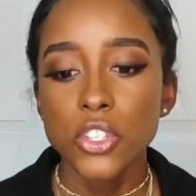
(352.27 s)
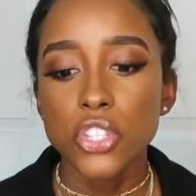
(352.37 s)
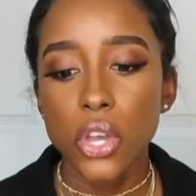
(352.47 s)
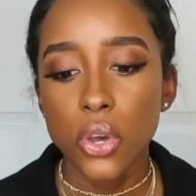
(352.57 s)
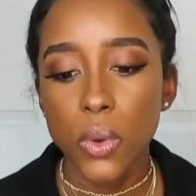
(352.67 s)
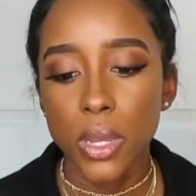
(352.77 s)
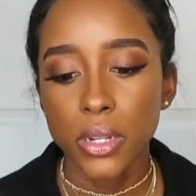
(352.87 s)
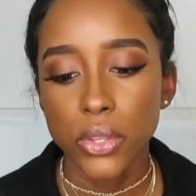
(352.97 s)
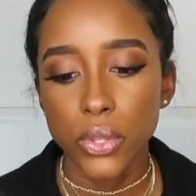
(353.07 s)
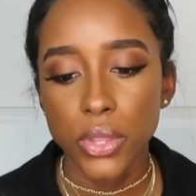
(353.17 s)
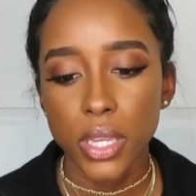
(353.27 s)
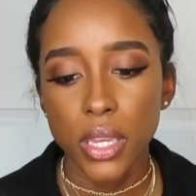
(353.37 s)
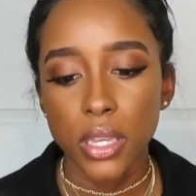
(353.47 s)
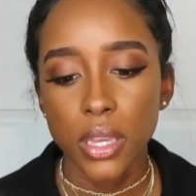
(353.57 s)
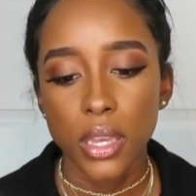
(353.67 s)
So another
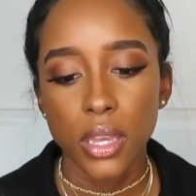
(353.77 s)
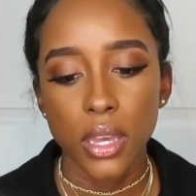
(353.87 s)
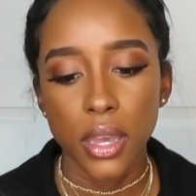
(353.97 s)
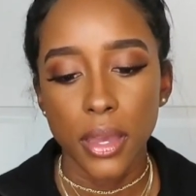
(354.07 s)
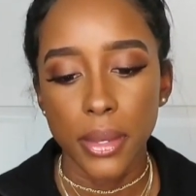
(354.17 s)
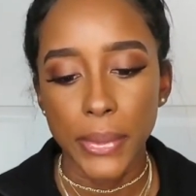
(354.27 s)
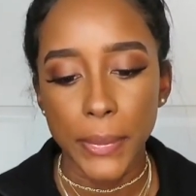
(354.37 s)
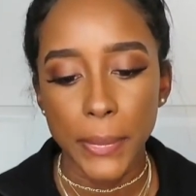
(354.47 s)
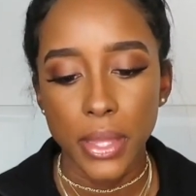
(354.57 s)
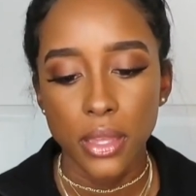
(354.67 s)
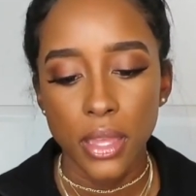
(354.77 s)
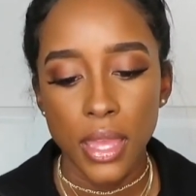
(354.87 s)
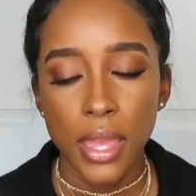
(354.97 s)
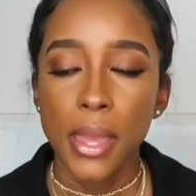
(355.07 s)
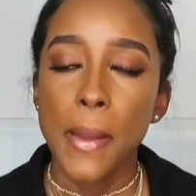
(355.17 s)
thing, um,
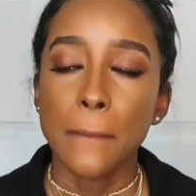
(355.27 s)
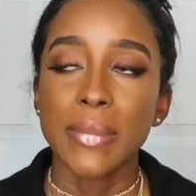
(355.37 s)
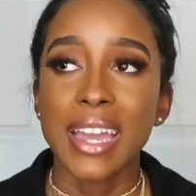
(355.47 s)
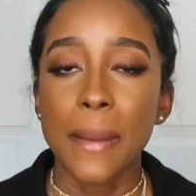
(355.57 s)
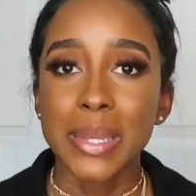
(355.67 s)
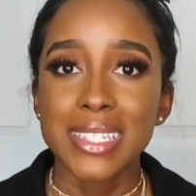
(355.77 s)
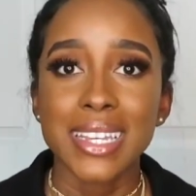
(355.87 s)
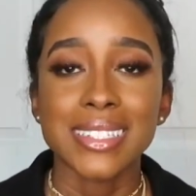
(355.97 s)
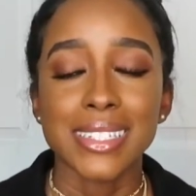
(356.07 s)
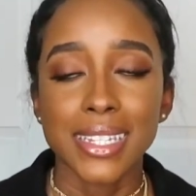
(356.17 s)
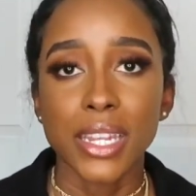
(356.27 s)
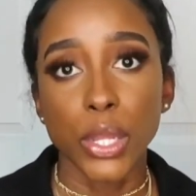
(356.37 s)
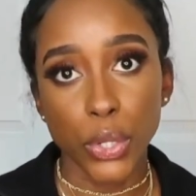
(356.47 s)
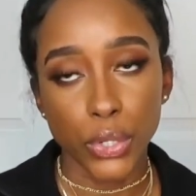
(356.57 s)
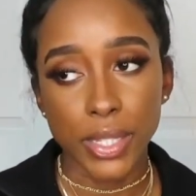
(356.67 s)
my appetite did
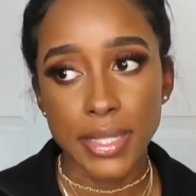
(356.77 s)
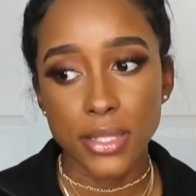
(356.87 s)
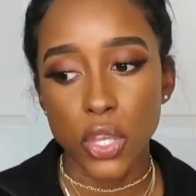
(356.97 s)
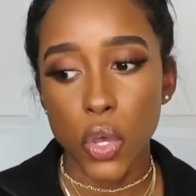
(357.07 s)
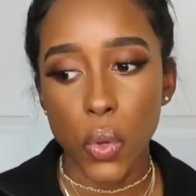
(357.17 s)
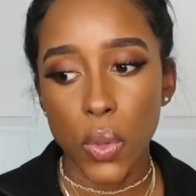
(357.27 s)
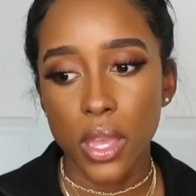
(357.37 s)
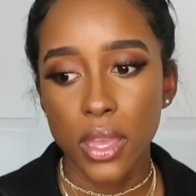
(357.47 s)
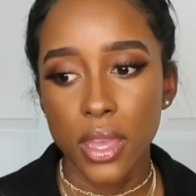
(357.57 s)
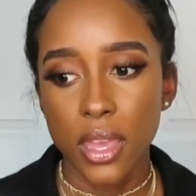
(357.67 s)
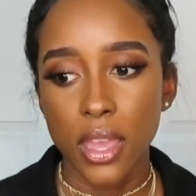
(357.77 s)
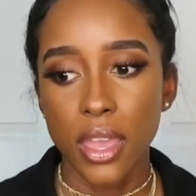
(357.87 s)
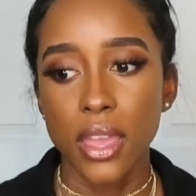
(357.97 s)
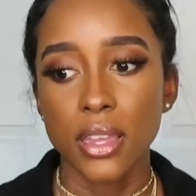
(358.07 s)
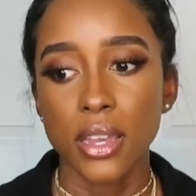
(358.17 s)
increase. So
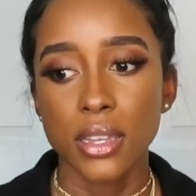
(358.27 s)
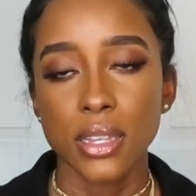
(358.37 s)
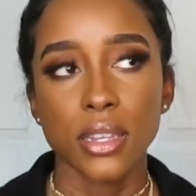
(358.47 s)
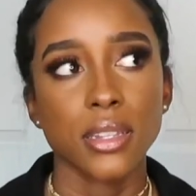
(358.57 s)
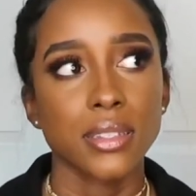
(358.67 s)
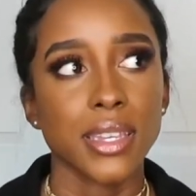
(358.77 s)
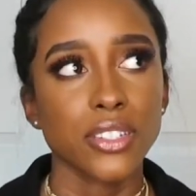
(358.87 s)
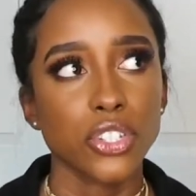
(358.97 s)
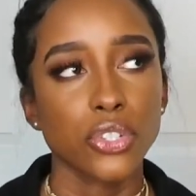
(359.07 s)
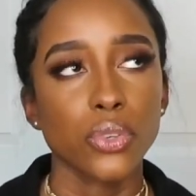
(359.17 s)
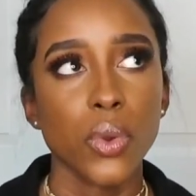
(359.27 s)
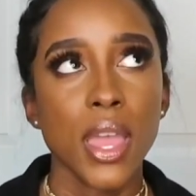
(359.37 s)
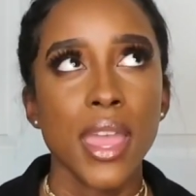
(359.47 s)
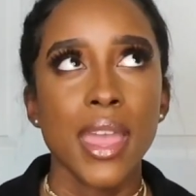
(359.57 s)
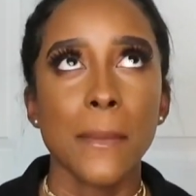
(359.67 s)
day two,
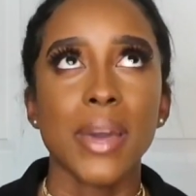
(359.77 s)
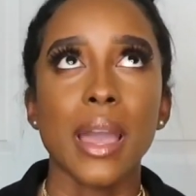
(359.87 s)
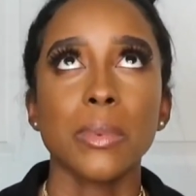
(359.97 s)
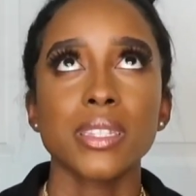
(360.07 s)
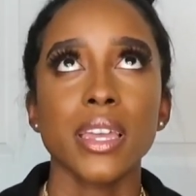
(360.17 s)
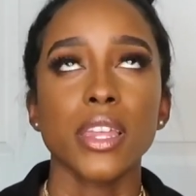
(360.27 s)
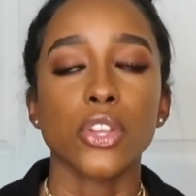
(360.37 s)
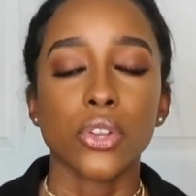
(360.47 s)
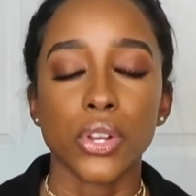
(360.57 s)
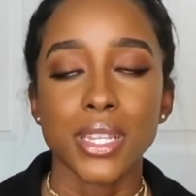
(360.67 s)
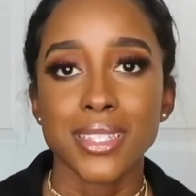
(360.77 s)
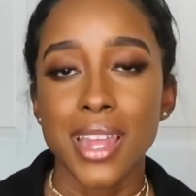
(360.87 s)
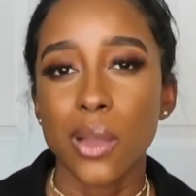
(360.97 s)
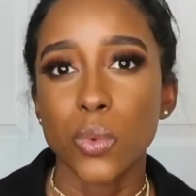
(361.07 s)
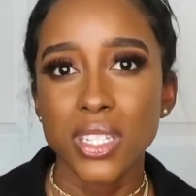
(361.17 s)
my appetite increased.
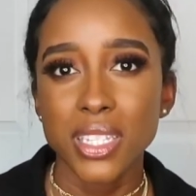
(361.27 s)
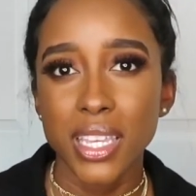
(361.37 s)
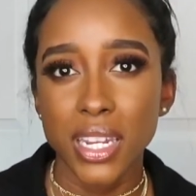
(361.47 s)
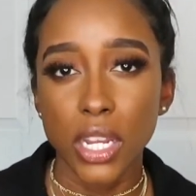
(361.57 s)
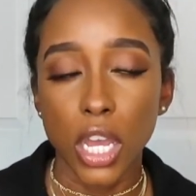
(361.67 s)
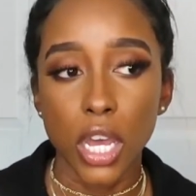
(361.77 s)
I wasn't getting